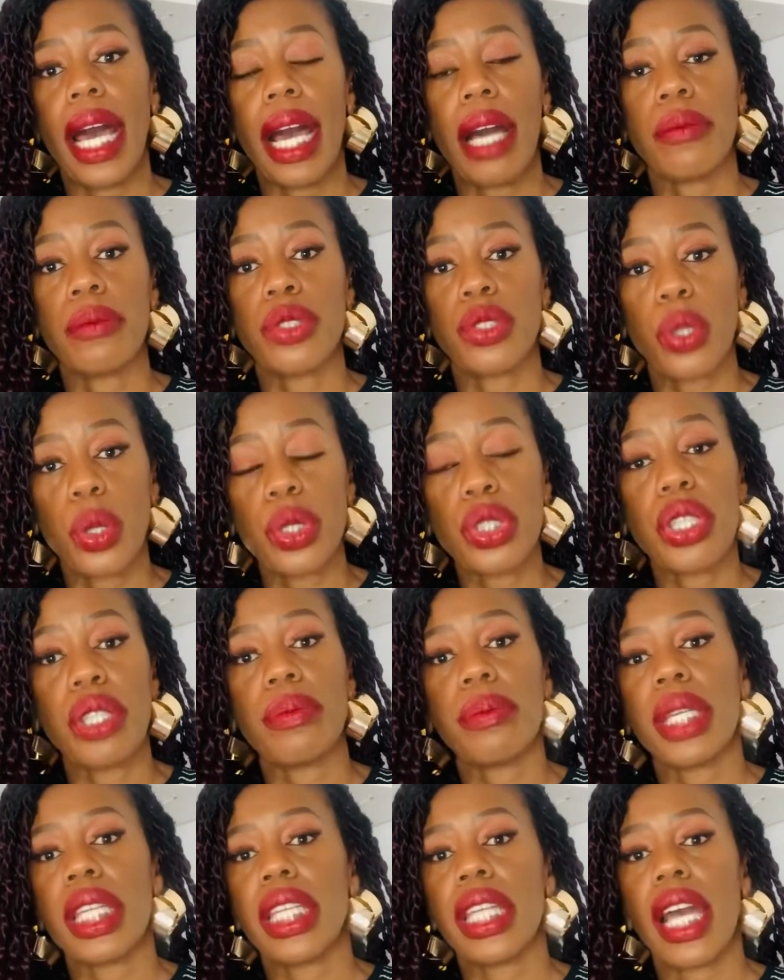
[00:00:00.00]
social
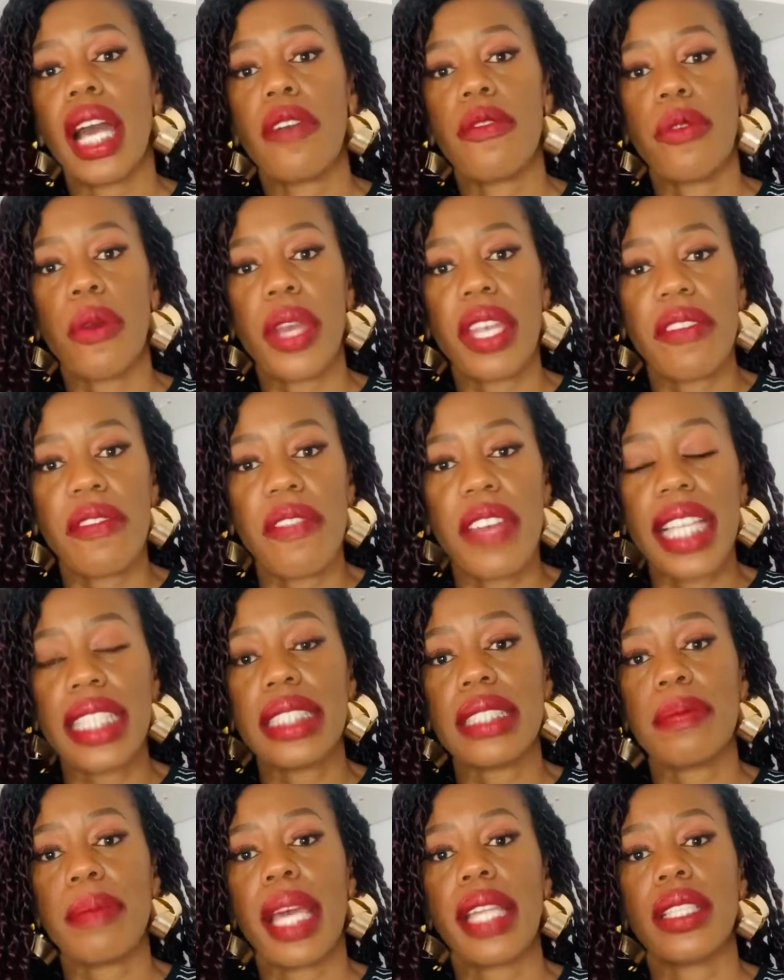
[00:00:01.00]
media, for events
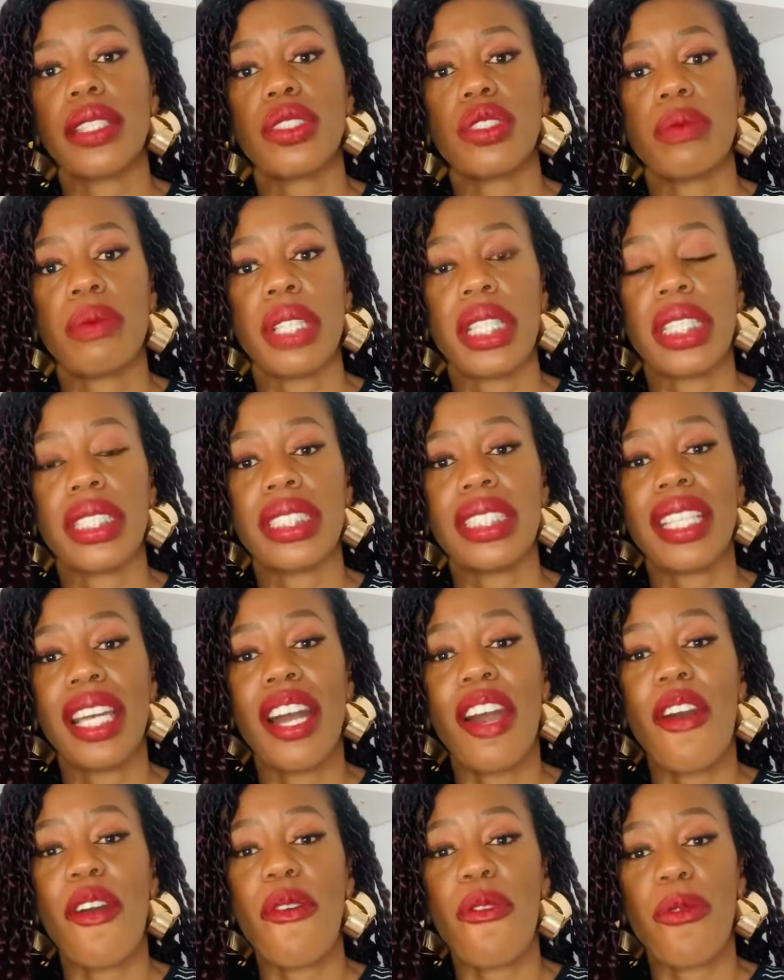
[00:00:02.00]
management,
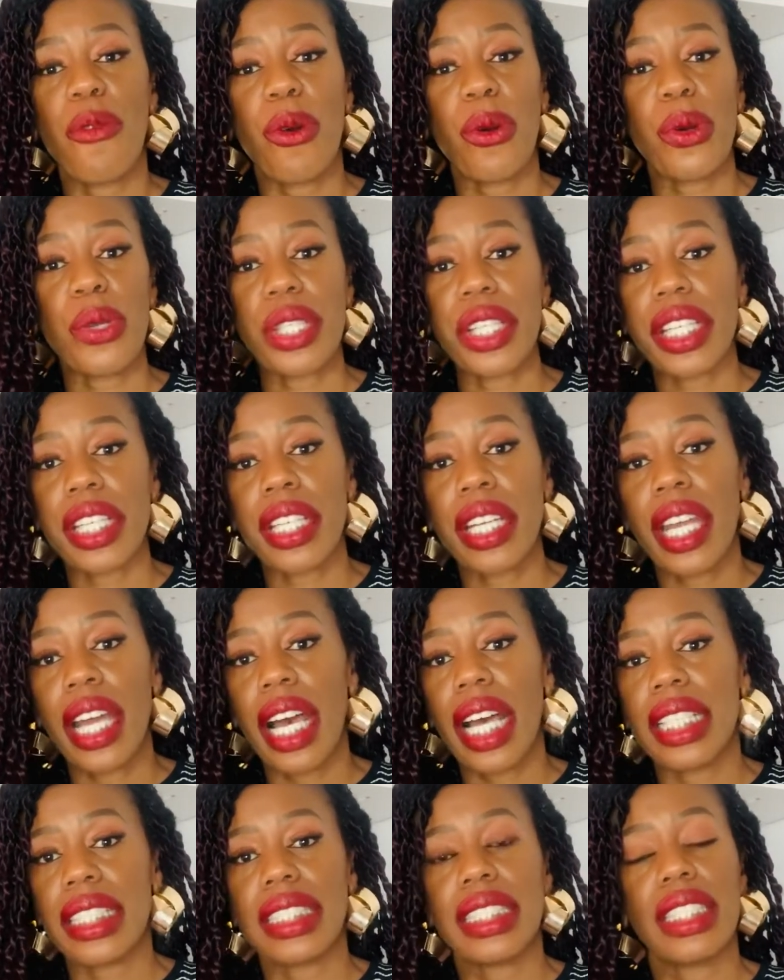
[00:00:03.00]
for
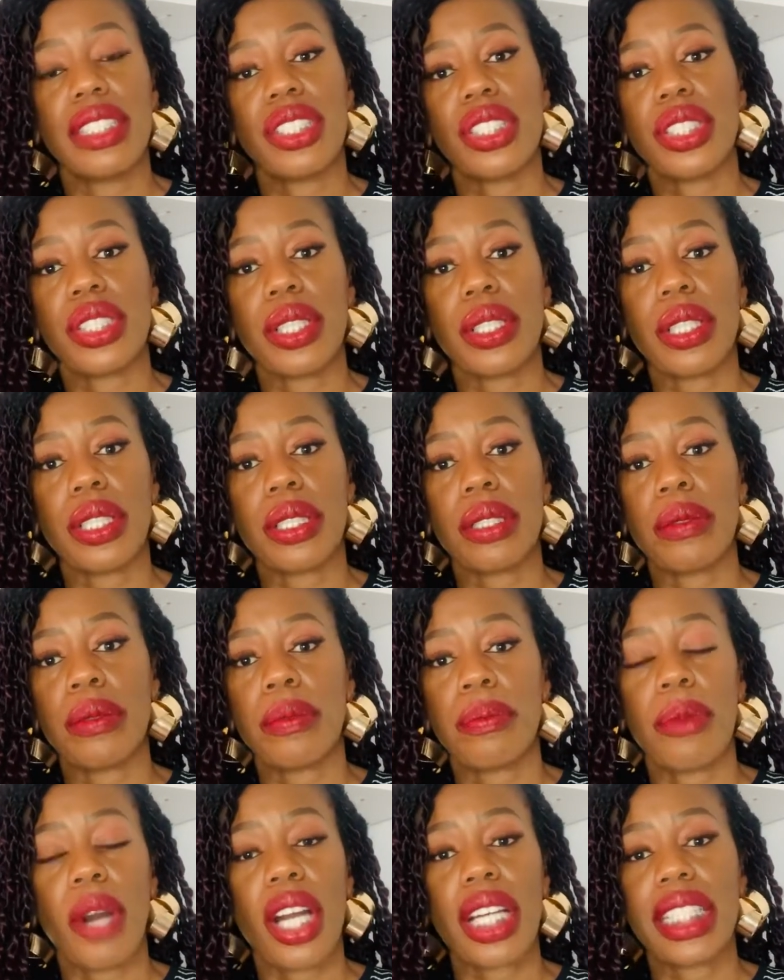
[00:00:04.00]
digital
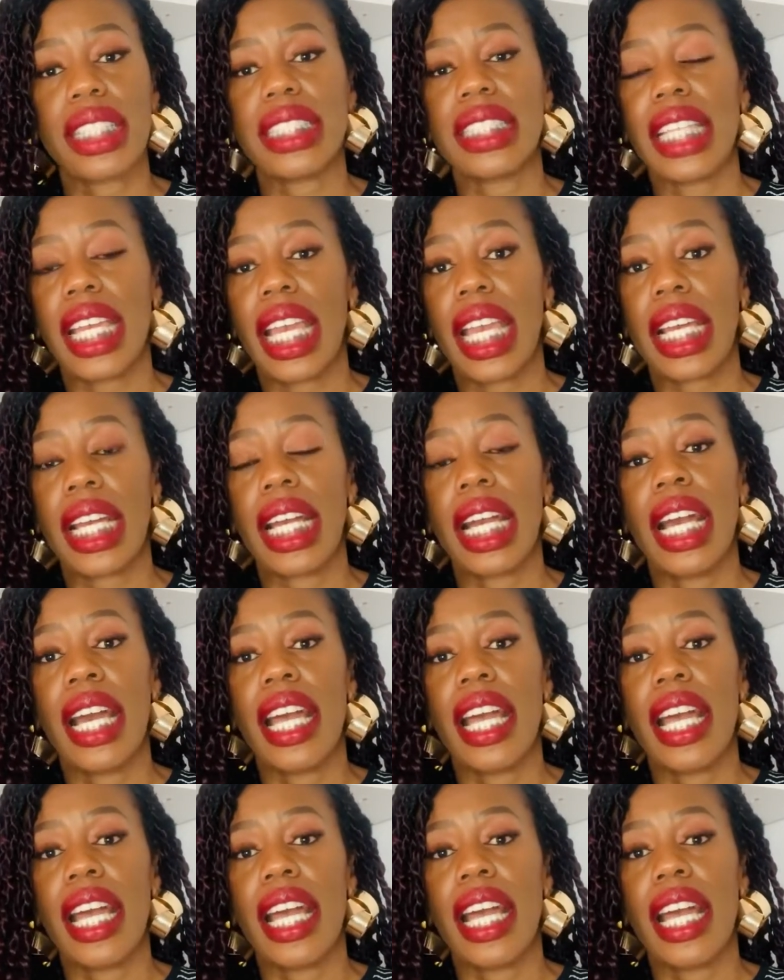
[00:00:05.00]
marketing.